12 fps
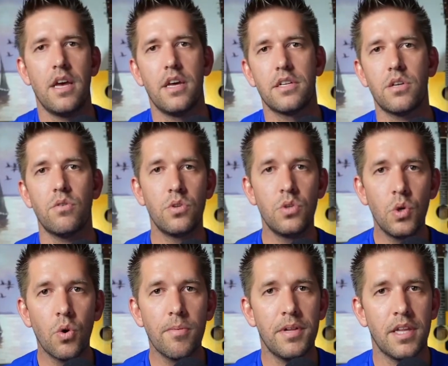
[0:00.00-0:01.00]
So
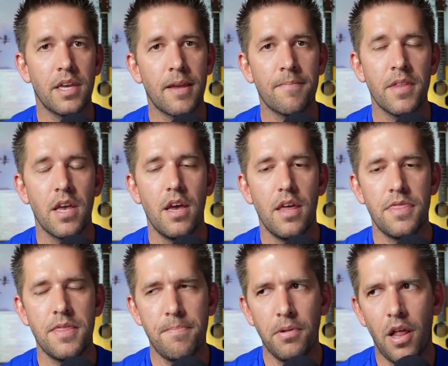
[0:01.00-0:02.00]
normally
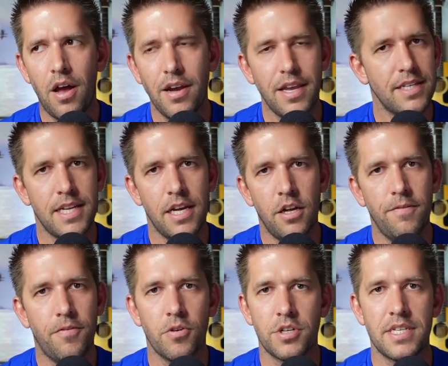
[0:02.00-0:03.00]
the blog itself,
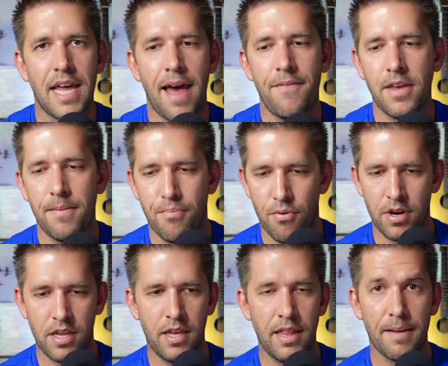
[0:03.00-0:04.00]
or just having a
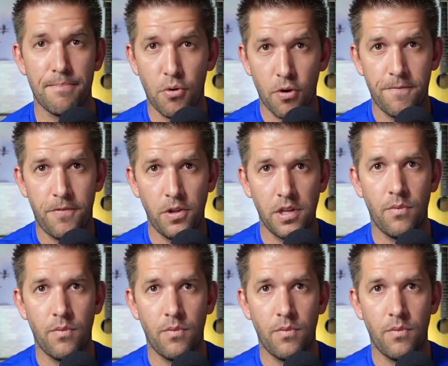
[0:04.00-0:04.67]
pretty like portfolio